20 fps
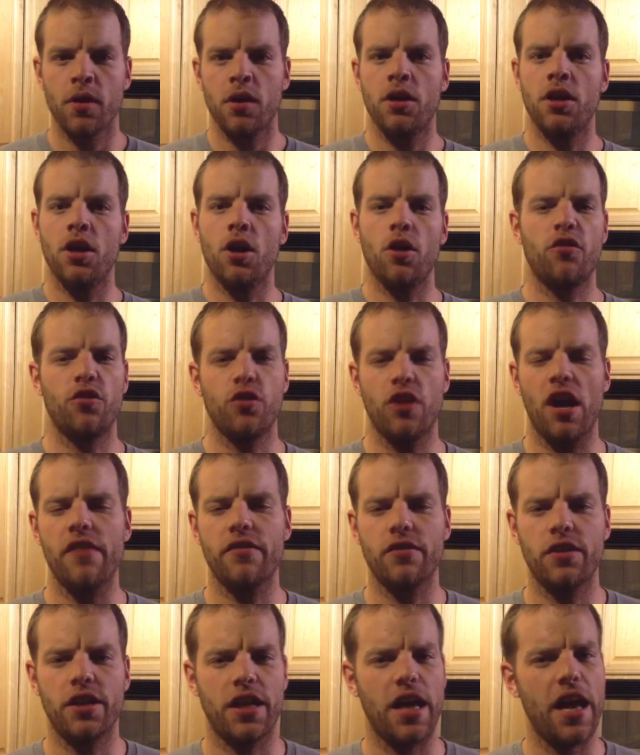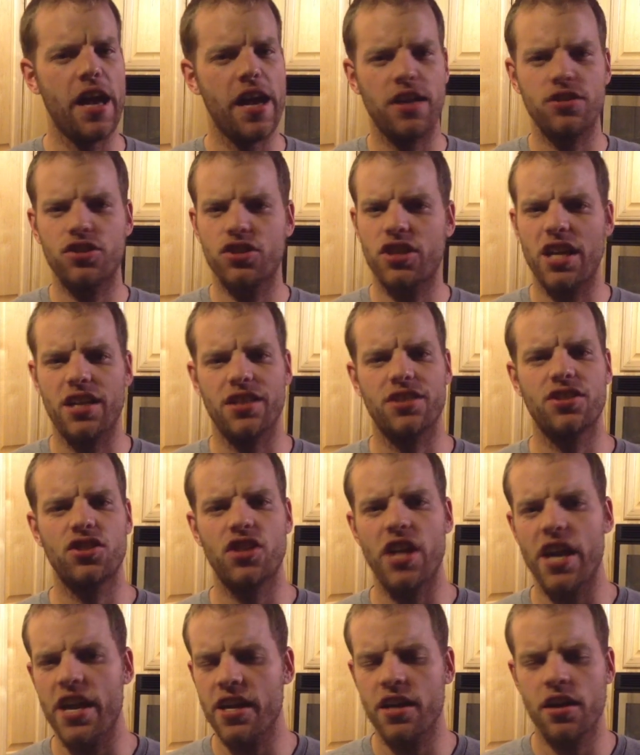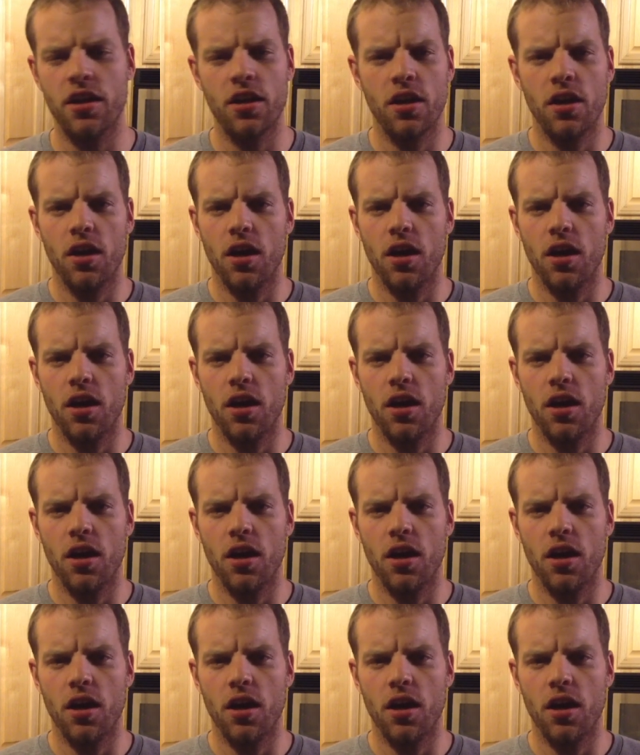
If you're having hey, I just had a steak,